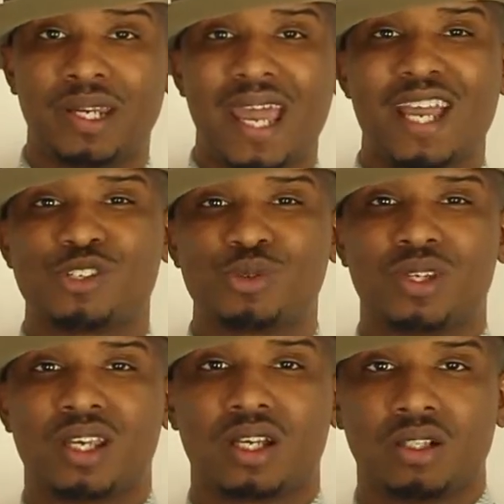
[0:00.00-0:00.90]
but as you
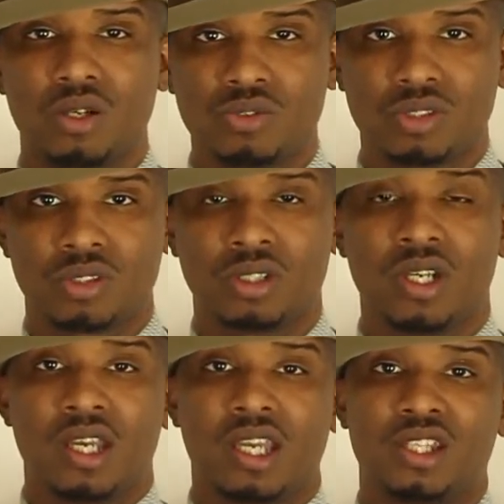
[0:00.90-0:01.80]
get closer,
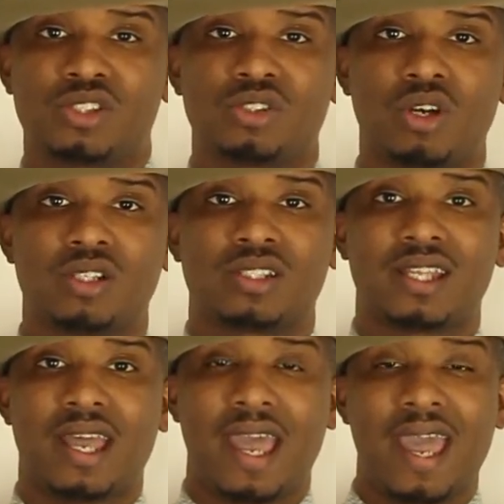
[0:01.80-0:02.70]
it starts
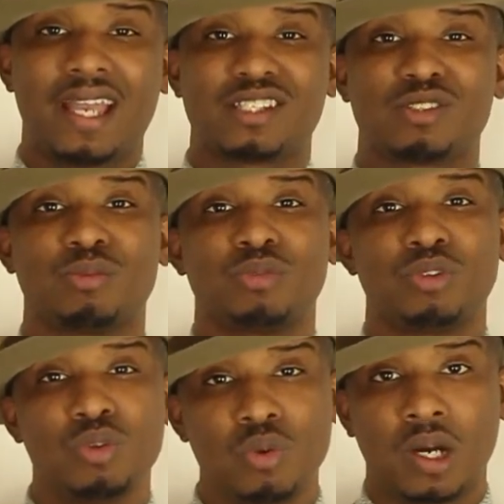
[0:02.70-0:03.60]
to add some
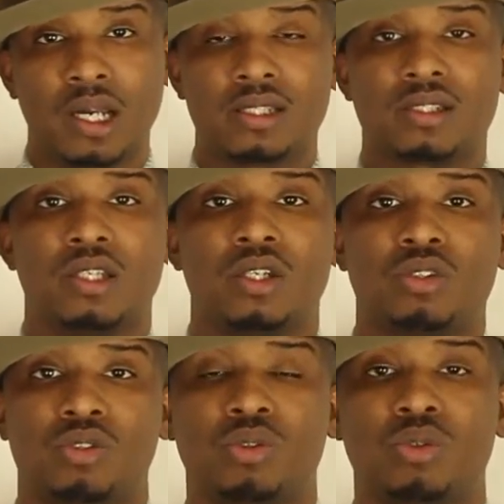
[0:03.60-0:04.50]
nuance
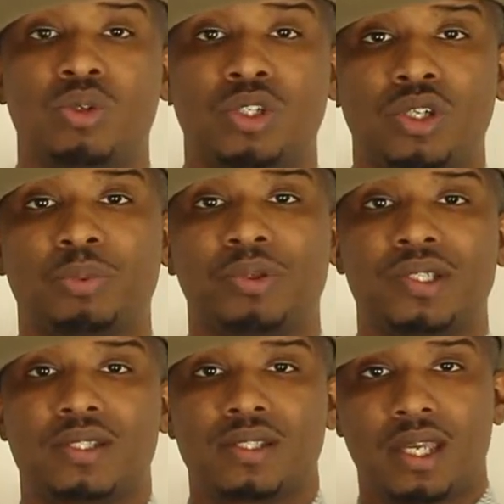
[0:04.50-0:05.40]
to your
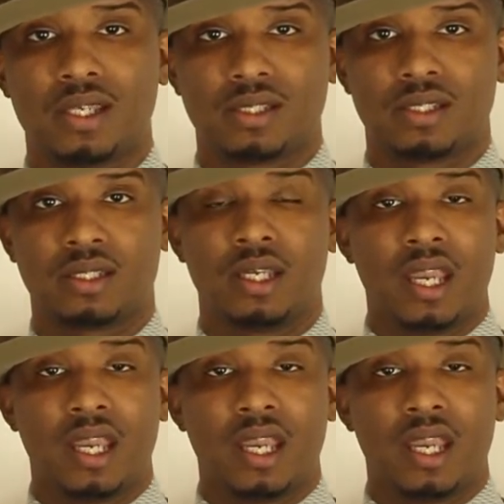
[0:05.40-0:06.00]
presentation.